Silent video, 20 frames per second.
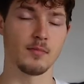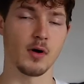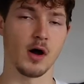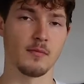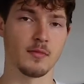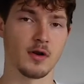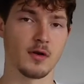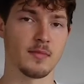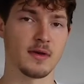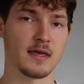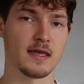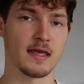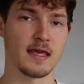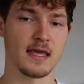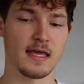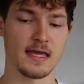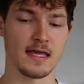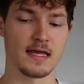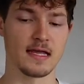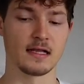but I'm going to
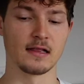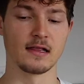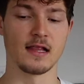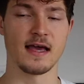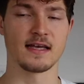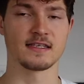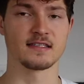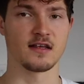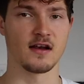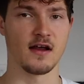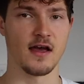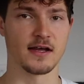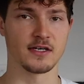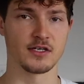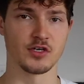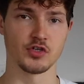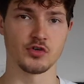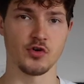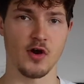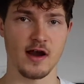be eating less than I
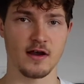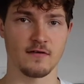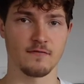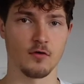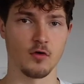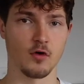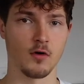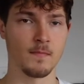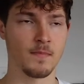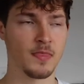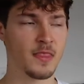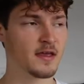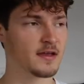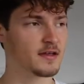actually track for,